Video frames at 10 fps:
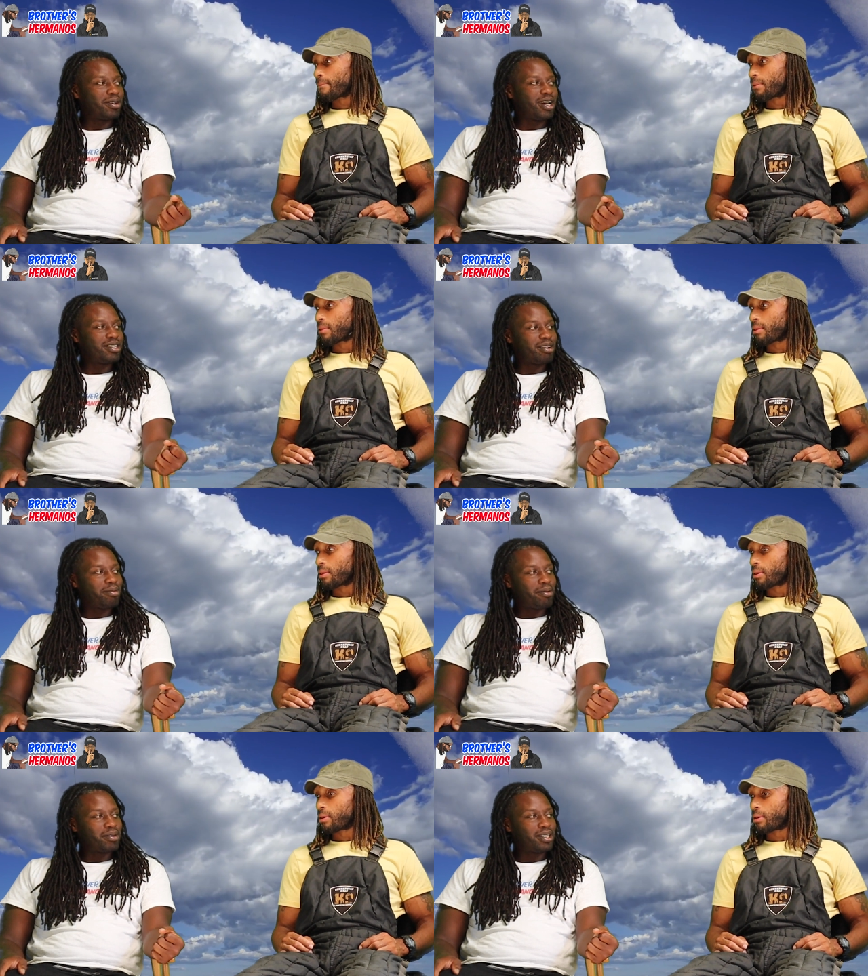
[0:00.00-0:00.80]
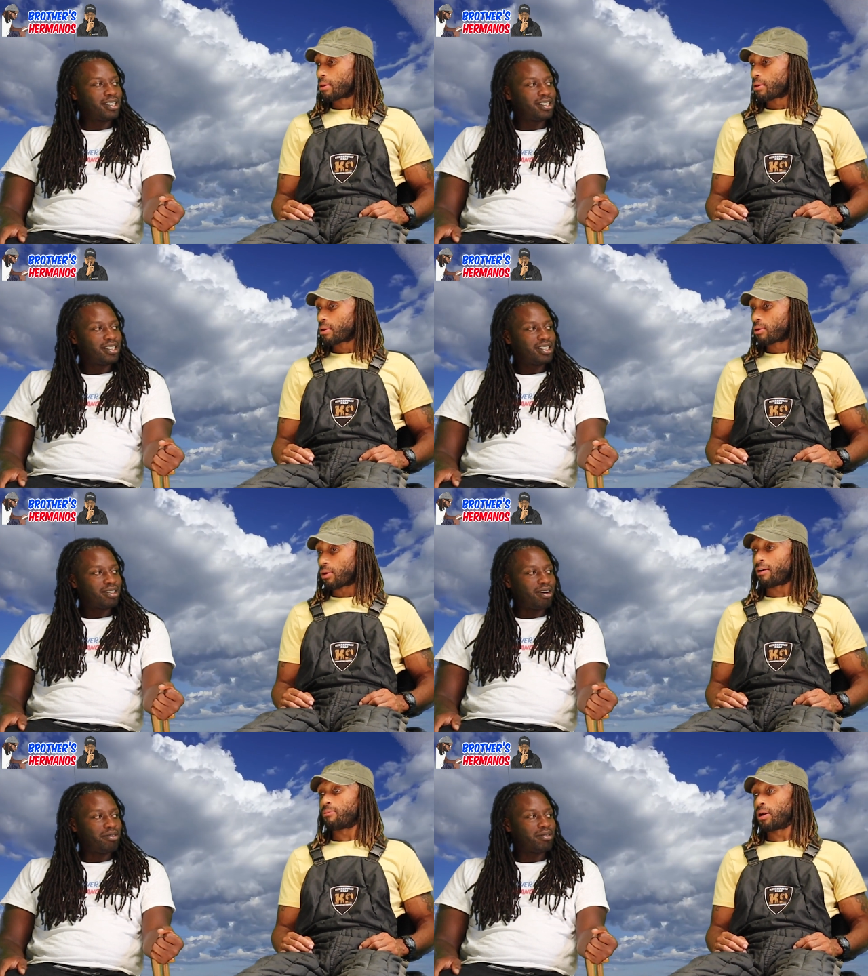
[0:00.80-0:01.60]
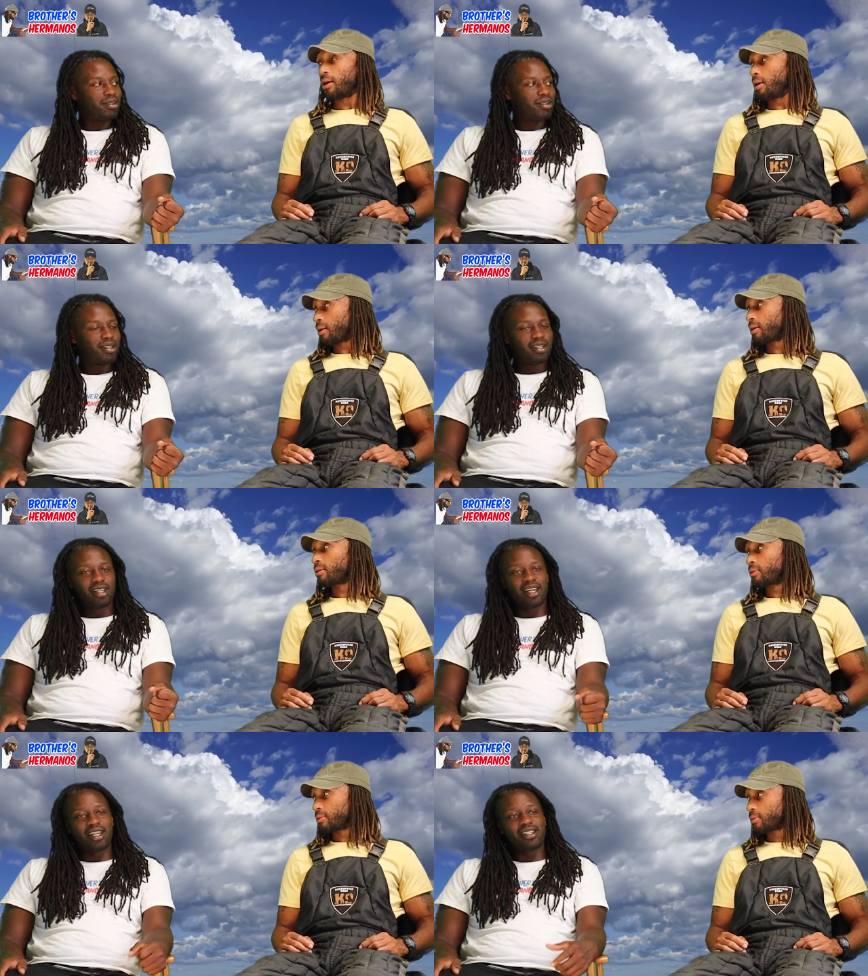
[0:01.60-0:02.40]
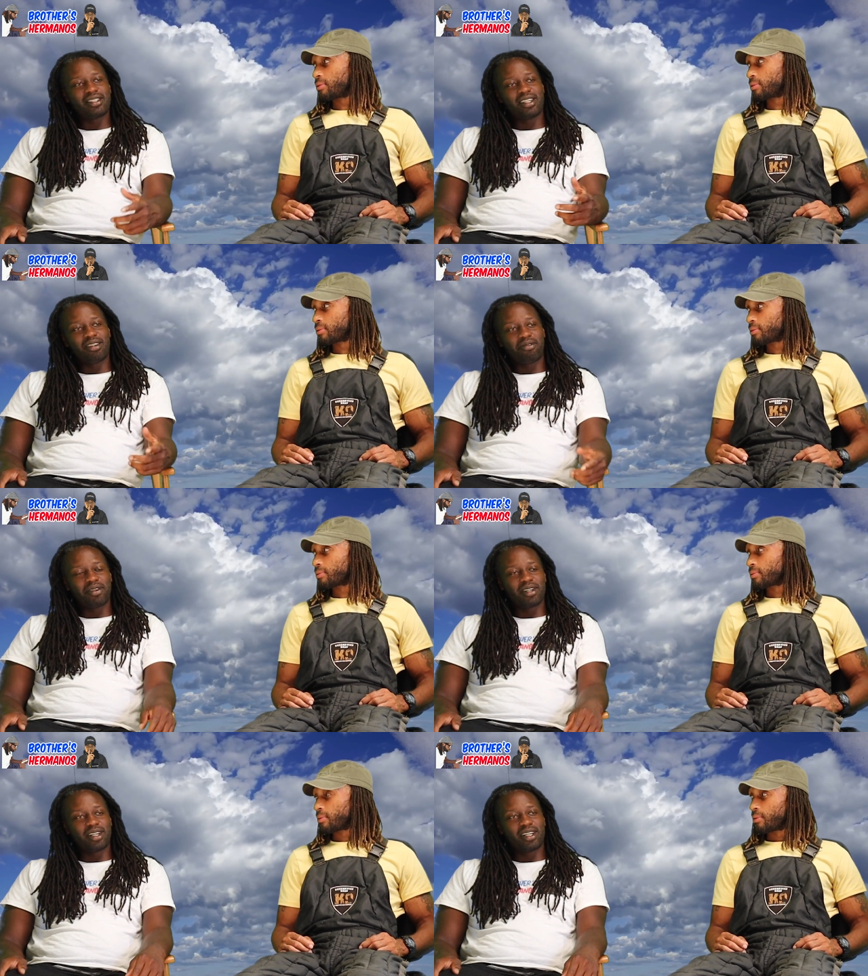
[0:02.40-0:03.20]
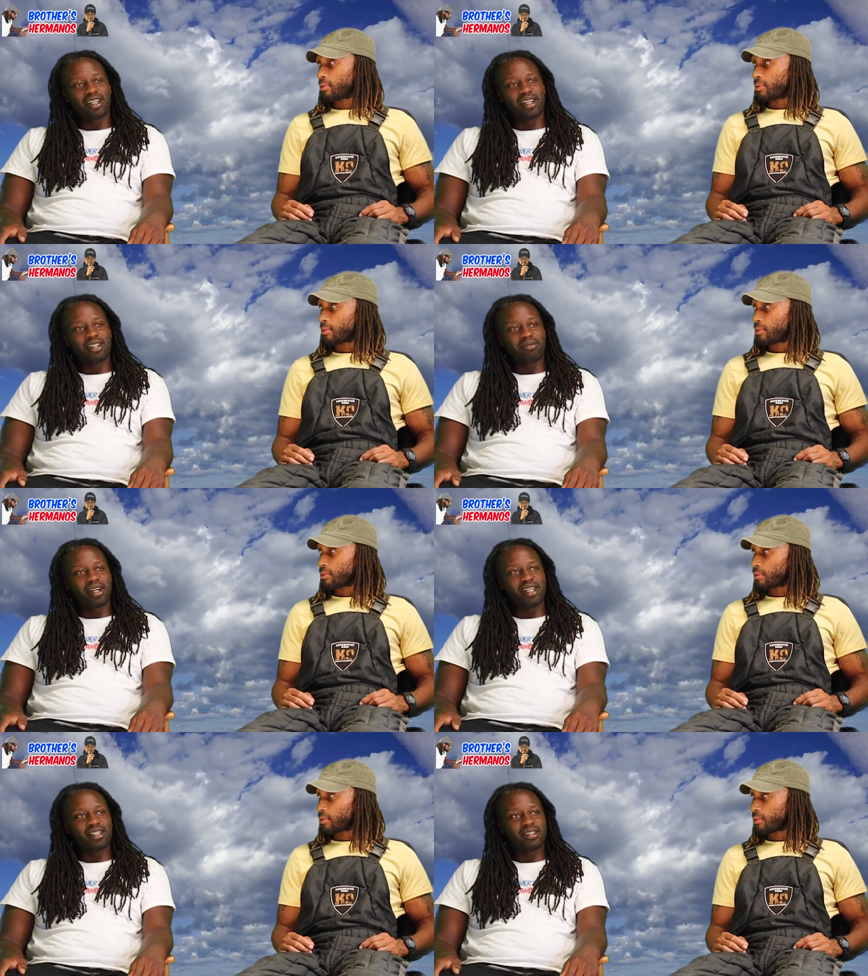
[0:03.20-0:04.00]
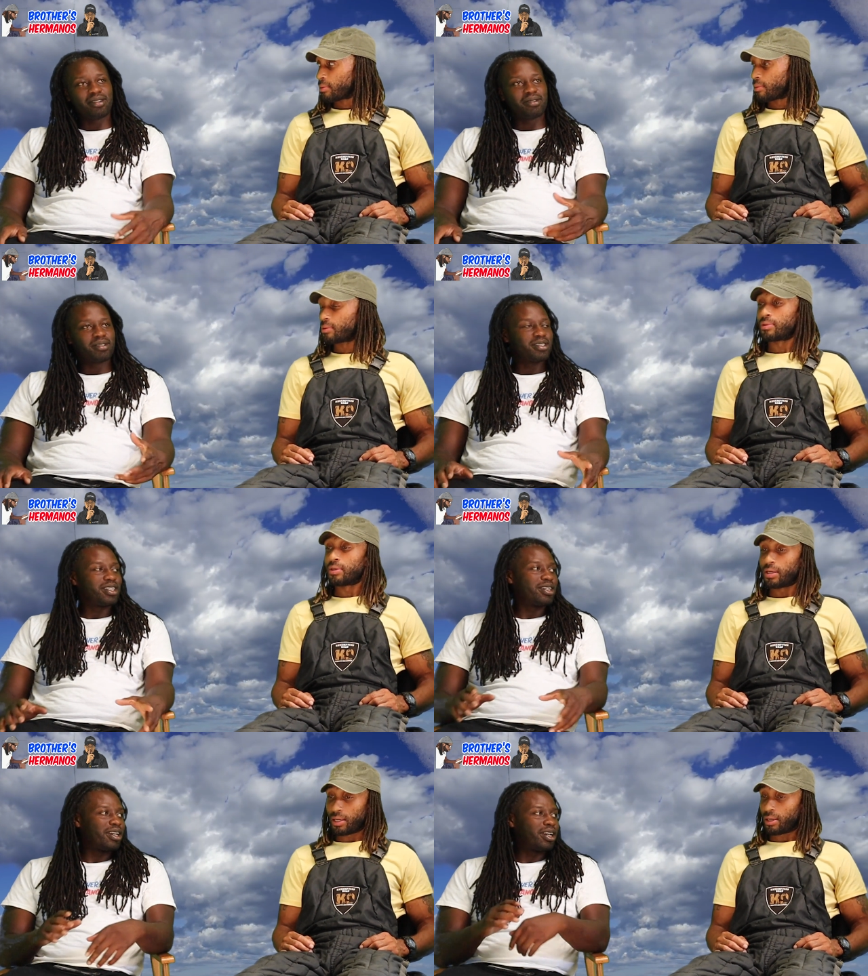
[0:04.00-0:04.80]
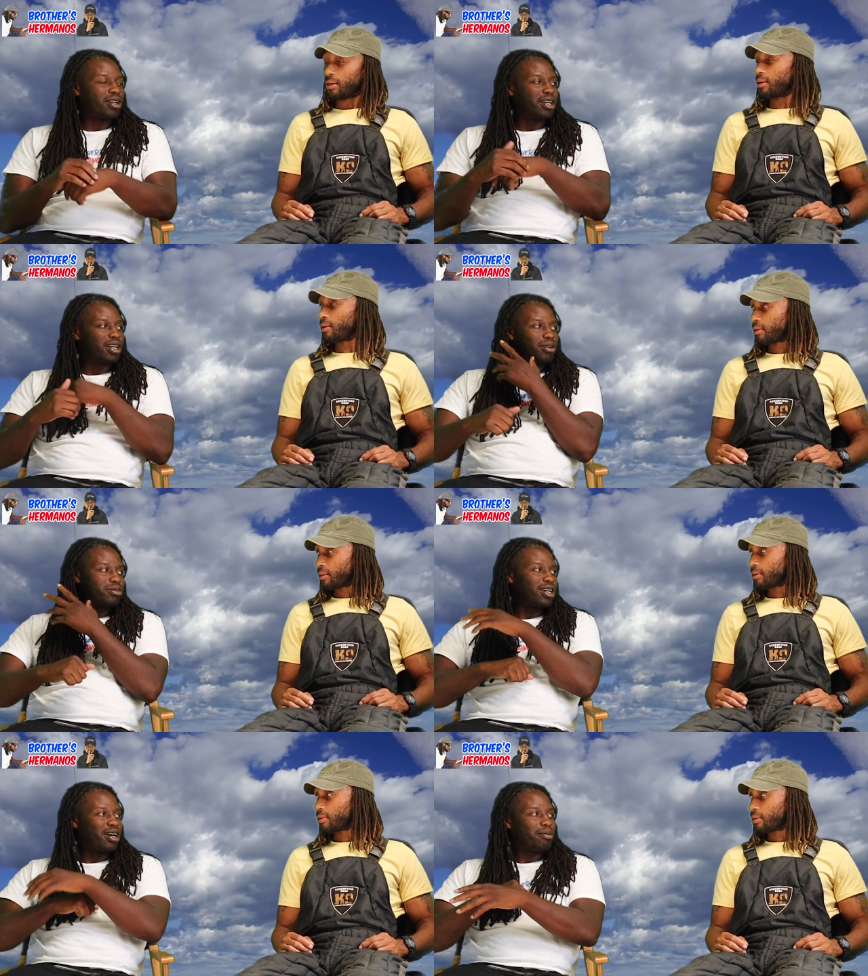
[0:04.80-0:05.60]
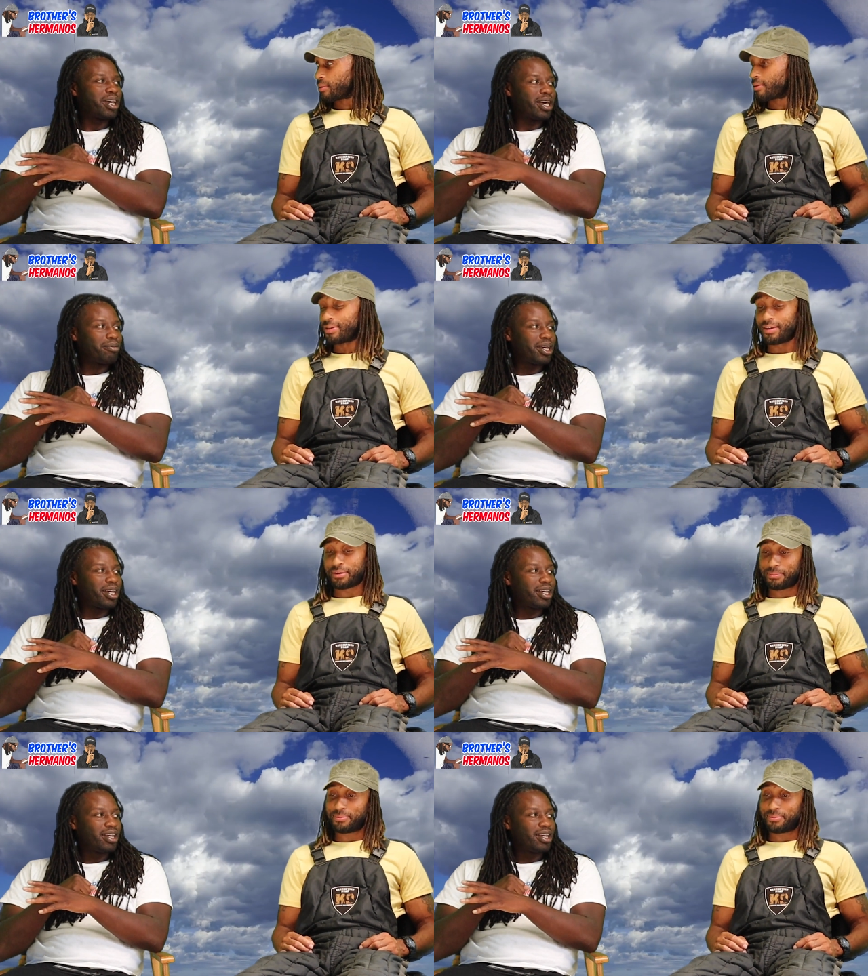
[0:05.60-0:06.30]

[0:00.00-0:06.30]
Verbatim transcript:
Speaker 1: McGraw, you say properly? Crawford McGraw. Yeah, they said it's for uh, the Iranian soldiers in, yeah. in close combat. Yeah.